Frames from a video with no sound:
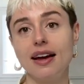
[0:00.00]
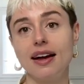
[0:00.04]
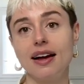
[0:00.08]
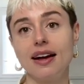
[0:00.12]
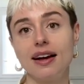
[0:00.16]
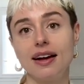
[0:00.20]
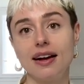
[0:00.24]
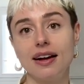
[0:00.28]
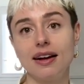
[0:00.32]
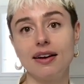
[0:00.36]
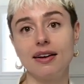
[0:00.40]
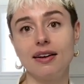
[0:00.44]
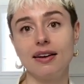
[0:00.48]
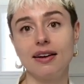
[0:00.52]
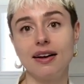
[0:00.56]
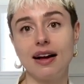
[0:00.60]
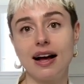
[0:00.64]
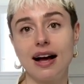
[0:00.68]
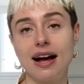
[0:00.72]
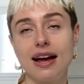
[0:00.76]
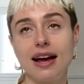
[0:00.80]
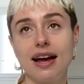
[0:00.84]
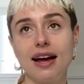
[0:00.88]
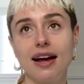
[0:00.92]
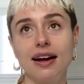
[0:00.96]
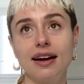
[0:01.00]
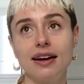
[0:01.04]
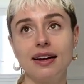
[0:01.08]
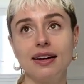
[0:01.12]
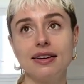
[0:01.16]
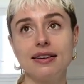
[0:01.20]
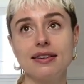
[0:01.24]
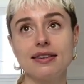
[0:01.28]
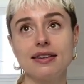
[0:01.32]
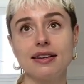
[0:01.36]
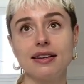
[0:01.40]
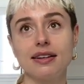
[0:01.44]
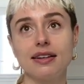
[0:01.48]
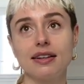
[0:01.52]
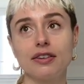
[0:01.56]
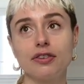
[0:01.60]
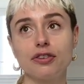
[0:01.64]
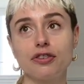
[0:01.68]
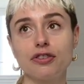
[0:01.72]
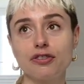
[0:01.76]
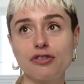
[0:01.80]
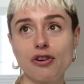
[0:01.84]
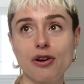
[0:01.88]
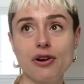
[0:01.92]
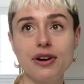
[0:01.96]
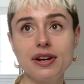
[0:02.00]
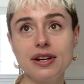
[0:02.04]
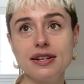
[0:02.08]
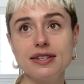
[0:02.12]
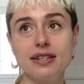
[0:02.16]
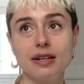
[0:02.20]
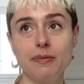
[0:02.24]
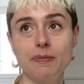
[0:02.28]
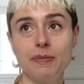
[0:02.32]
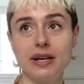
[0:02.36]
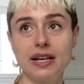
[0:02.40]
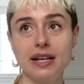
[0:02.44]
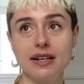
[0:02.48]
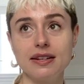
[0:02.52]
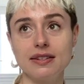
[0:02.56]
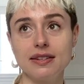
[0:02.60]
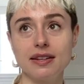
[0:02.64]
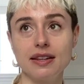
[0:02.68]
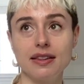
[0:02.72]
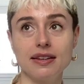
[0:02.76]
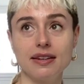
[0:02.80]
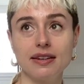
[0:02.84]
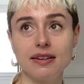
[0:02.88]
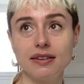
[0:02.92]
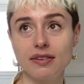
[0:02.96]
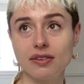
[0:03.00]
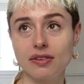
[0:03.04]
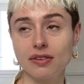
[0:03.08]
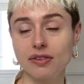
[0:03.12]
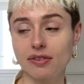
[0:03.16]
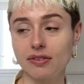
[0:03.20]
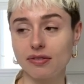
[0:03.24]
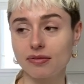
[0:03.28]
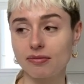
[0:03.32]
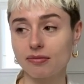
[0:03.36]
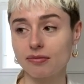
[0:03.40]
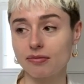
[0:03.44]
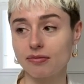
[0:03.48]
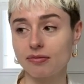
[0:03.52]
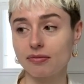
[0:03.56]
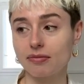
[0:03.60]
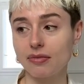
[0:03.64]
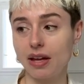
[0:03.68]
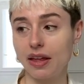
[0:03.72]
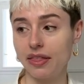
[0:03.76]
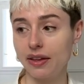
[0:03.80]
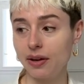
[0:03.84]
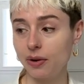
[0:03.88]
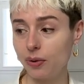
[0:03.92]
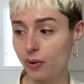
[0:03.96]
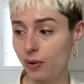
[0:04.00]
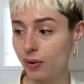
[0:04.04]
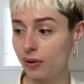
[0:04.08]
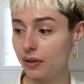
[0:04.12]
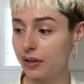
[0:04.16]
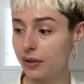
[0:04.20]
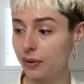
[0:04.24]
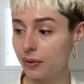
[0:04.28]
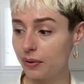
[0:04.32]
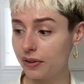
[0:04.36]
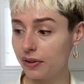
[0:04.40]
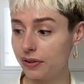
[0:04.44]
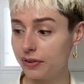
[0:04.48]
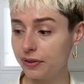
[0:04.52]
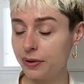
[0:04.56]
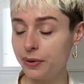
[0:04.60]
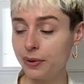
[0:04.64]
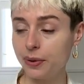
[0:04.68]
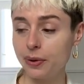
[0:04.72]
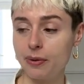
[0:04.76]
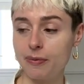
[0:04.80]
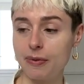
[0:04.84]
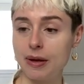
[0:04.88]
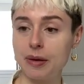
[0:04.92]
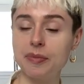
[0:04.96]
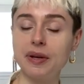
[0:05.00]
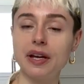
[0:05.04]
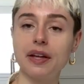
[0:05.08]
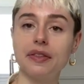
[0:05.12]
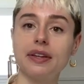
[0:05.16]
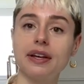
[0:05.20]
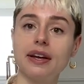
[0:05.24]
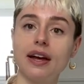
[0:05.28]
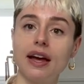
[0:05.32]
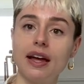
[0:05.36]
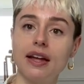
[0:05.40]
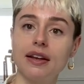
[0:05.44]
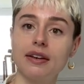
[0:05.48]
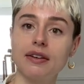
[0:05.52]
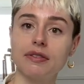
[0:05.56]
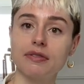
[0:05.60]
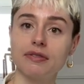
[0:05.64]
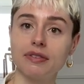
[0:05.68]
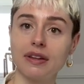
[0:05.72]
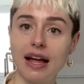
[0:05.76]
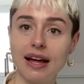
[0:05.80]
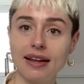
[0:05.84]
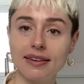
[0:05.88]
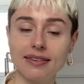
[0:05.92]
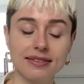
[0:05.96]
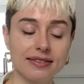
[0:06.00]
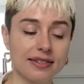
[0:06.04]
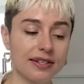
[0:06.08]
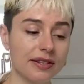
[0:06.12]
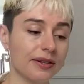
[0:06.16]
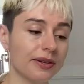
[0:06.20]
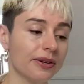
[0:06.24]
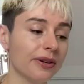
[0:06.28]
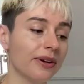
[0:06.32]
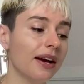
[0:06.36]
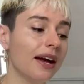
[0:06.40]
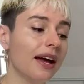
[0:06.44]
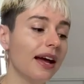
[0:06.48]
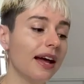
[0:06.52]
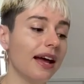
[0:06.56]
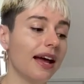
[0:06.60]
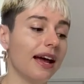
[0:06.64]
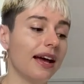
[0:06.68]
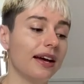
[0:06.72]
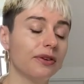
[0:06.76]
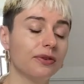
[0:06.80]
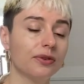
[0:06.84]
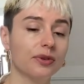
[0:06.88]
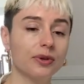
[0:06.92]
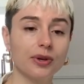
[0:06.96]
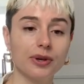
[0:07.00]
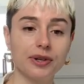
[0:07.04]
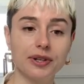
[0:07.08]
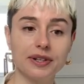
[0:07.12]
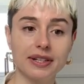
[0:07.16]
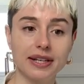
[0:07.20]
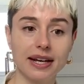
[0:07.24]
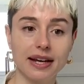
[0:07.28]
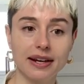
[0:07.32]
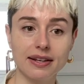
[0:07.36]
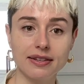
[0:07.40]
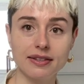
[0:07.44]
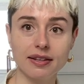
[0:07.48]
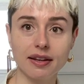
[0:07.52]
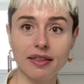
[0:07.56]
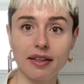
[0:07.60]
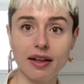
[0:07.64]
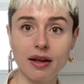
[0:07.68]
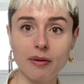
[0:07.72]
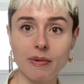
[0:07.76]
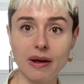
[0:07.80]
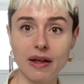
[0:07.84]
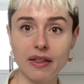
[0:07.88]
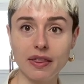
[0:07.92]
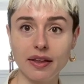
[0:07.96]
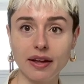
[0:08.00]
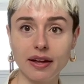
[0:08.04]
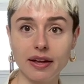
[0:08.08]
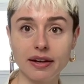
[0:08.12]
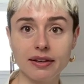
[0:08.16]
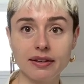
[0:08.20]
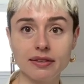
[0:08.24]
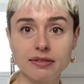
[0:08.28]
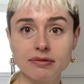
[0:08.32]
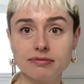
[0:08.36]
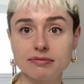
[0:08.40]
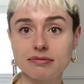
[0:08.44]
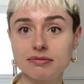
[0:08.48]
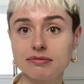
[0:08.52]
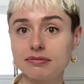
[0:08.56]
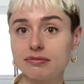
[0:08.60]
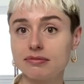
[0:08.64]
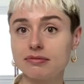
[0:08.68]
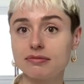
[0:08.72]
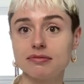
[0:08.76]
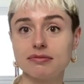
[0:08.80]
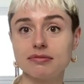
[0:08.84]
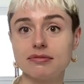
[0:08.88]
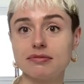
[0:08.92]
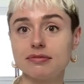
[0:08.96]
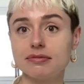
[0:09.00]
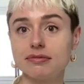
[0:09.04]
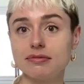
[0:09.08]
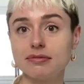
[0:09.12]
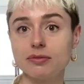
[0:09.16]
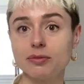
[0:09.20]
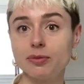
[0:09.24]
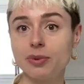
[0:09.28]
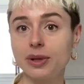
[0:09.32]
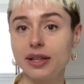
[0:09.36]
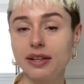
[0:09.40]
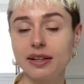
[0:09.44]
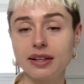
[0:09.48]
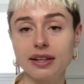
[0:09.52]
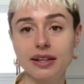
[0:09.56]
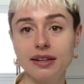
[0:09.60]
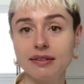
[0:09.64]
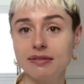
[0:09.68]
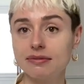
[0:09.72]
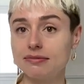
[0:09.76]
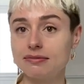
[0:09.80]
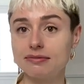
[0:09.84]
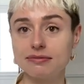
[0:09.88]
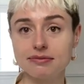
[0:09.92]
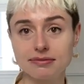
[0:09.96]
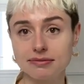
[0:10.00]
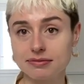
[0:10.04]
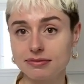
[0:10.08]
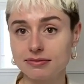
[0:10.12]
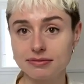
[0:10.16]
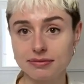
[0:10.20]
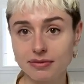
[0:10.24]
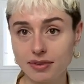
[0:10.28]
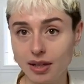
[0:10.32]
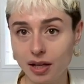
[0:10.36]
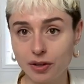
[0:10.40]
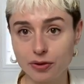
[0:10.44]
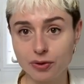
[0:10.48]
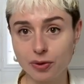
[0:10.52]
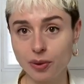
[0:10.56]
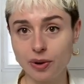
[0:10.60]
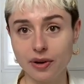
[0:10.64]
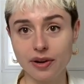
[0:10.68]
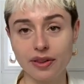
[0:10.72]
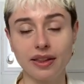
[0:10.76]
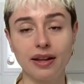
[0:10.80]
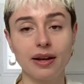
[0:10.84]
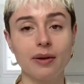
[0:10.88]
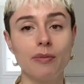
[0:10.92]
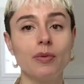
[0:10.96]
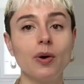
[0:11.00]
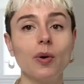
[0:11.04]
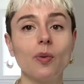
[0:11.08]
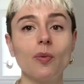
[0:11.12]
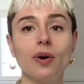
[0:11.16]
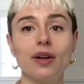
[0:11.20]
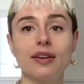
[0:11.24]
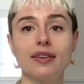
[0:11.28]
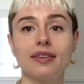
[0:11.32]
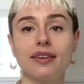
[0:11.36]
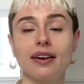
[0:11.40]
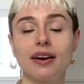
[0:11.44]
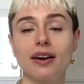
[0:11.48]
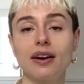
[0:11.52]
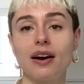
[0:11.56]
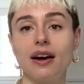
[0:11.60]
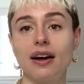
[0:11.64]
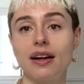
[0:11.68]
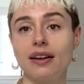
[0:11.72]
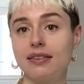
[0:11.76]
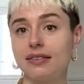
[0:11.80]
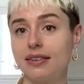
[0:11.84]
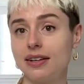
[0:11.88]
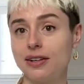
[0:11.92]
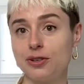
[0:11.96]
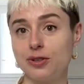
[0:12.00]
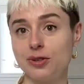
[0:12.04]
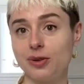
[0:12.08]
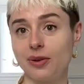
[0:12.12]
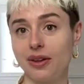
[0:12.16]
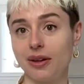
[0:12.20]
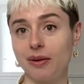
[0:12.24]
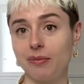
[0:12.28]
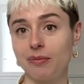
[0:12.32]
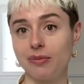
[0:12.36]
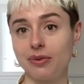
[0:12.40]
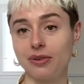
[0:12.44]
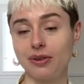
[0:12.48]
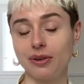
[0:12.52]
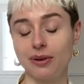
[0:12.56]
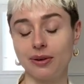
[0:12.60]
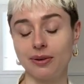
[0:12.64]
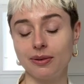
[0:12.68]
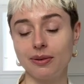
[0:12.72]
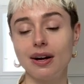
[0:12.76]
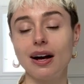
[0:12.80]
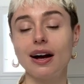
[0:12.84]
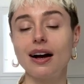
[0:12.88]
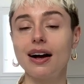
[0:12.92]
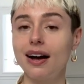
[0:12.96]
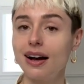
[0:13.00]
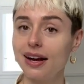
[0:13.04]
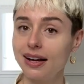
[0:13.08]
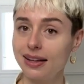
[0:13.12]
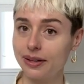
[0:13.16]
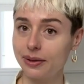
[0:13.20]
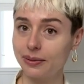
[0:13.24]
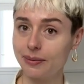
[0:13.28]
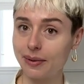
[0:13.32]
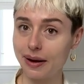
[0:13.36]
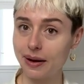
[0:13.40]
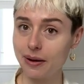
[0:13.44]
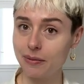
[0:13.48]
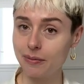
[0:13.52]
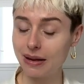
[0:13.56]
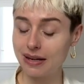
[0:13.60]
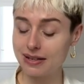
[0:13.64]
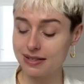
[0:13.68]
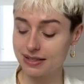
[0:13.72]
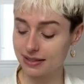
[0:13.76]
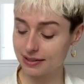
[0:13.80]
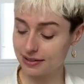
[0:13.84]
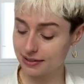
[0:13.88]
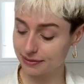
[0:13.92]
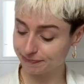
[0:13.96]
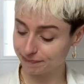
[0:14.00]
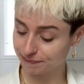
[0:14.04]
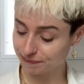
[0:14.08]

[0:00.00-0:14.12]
I had started dipping into these, I think, earlier this year or maybe at the end of last year, and couldn't get into them, and then really adored them once I got into them, so highly recommend it.